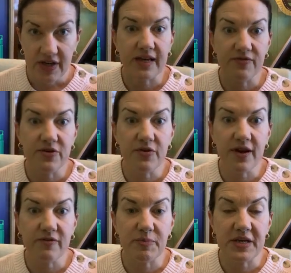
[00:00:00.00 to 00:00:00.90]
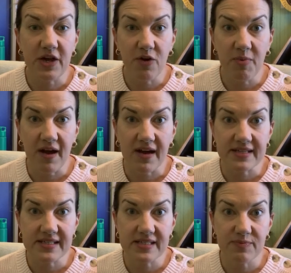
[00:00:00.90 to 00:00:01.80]
If you don't have a PO
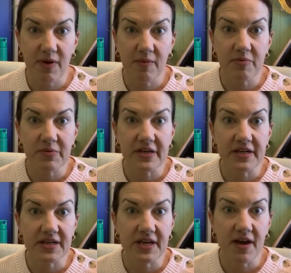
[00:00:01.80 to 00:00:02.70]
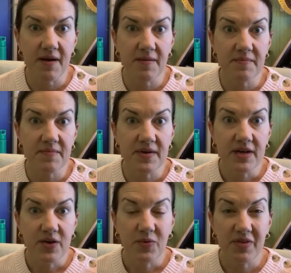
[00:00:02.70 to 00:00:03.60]
box, it's probably gonna come
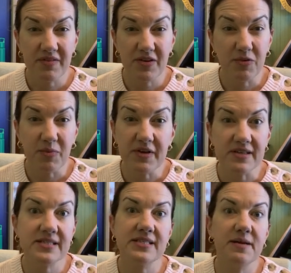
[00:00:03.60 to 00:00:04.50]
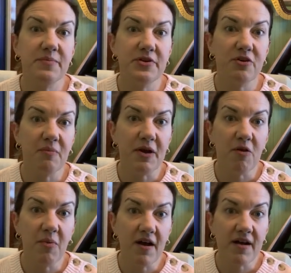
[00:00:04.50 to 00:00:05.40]
with, there will be a slip in your
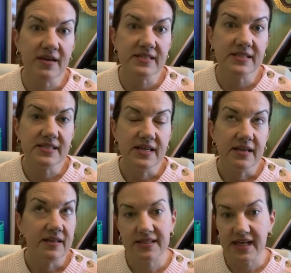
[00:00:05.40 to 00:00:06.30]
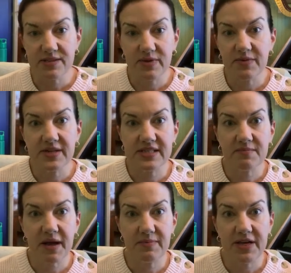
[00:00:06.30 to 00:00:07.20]
mailbox. But that's what it was in
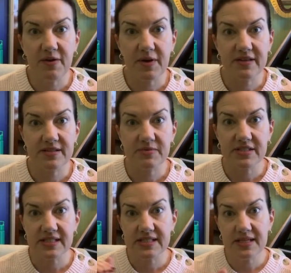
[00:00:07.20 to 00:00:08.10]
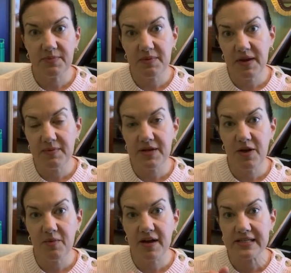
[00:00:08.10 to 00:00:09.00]
my PO box. It was a slip in my PO
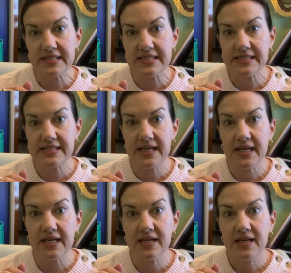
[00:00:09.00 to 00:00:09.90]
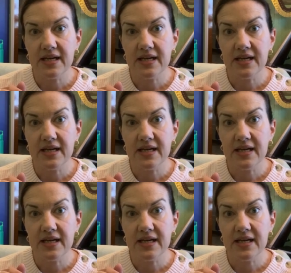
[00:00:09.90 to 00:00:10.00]
box and it said,